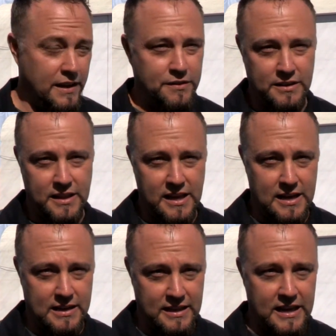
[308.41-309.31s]
Even in the
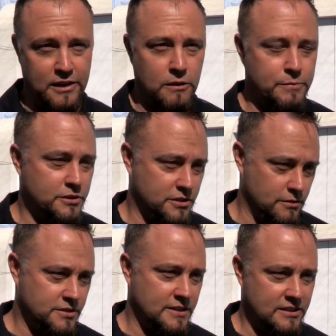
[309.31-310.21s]
EcoBoost,
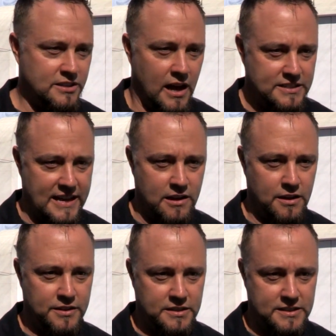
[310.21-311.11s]
there is an exhaust
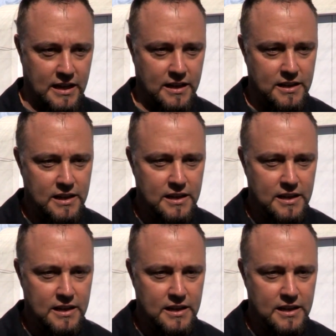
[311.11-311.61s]
add-on that